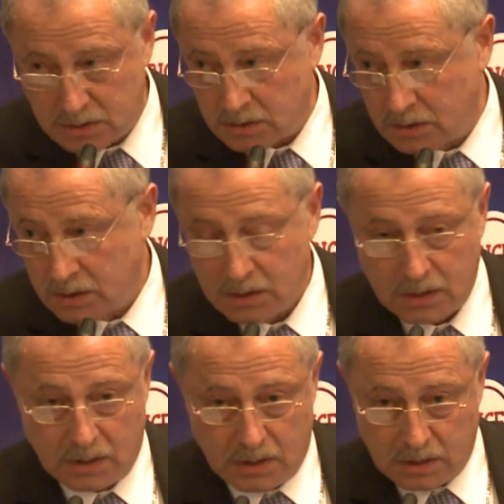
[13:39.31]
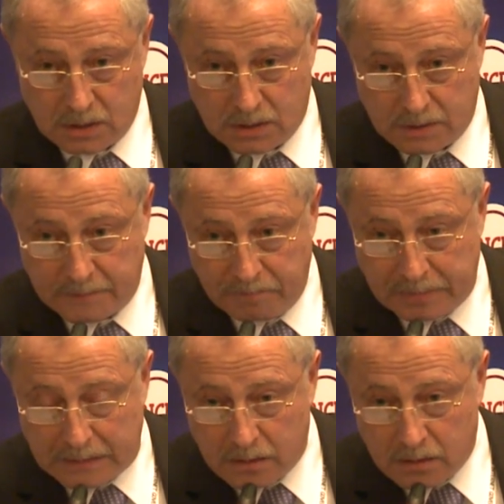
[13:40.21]
And well, actually, I need to
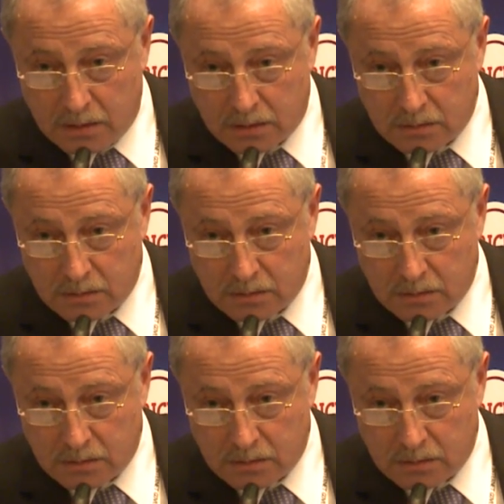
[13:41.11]
start